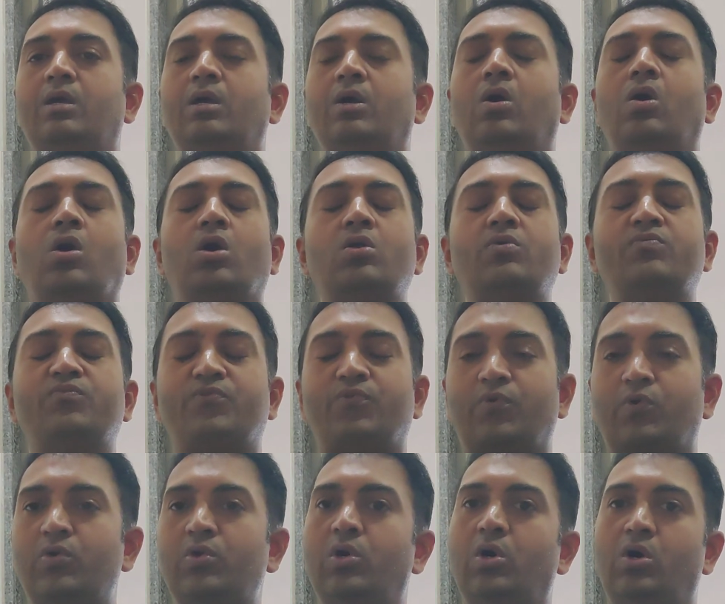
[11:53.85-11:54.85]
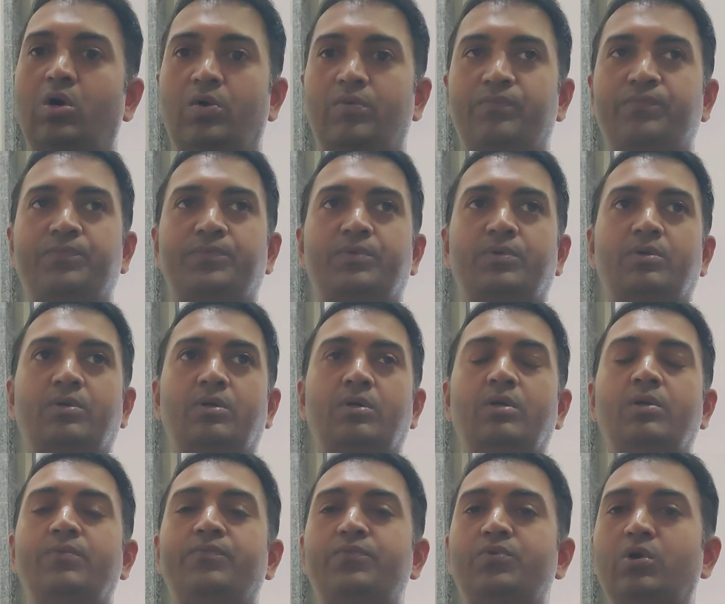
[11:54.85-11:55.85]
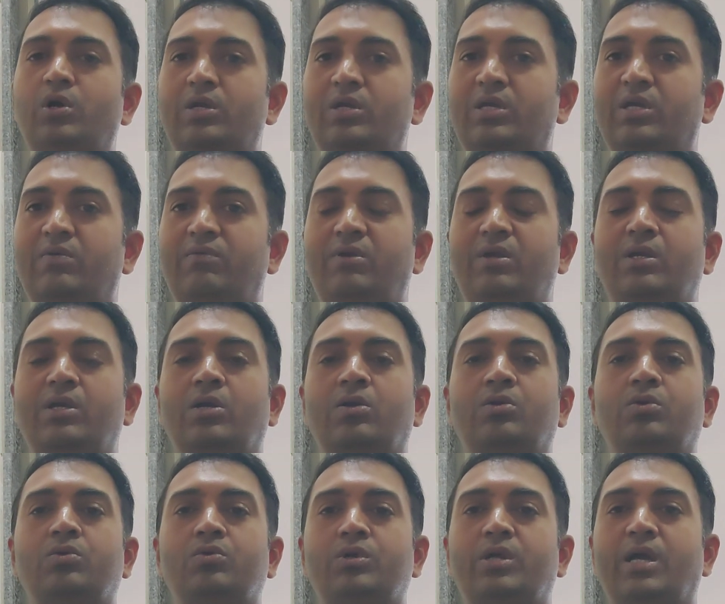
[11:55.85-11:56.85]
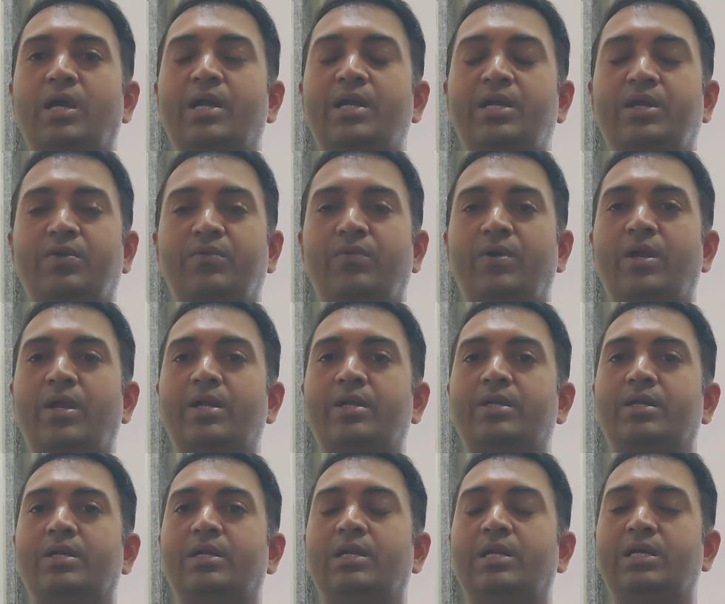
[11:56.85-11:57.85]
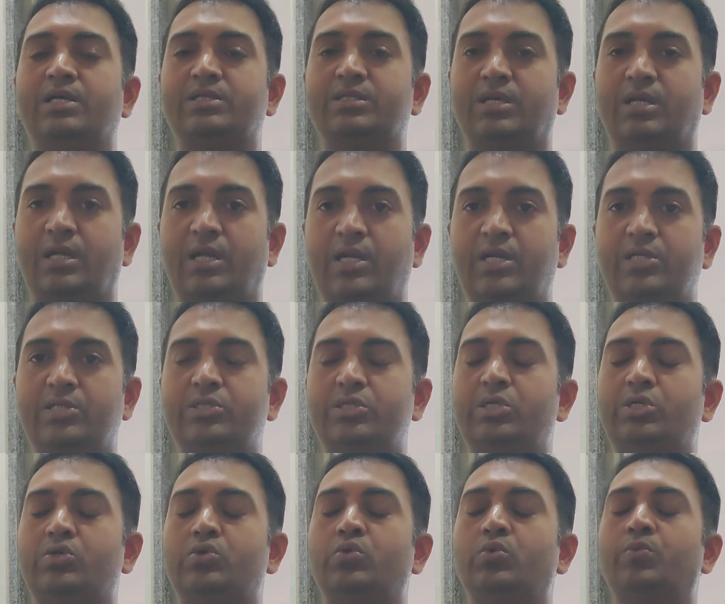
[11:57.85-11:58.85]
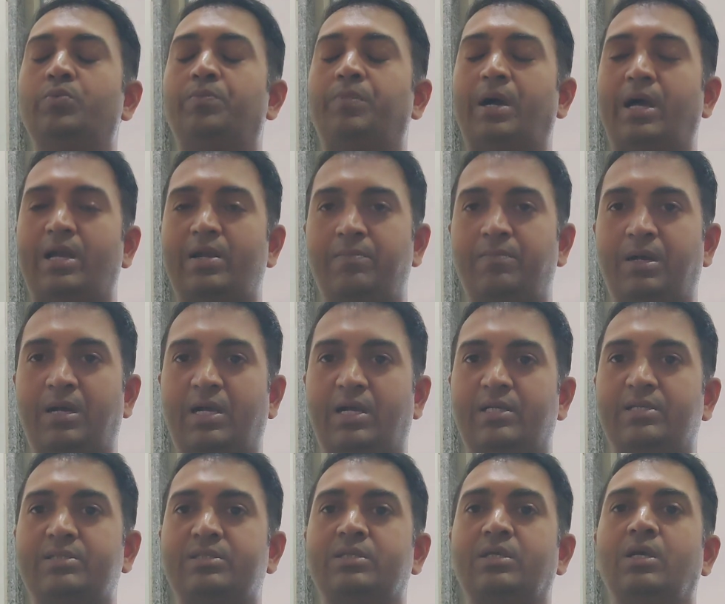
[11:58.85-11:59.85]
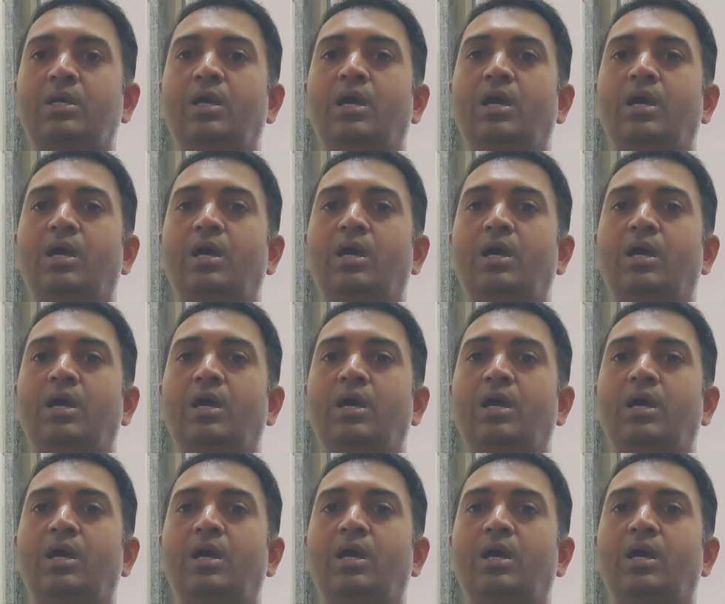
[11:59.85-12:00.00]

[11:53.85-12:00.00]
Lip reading: On follow up, if you are giving a good adequate laser energy to pile mass,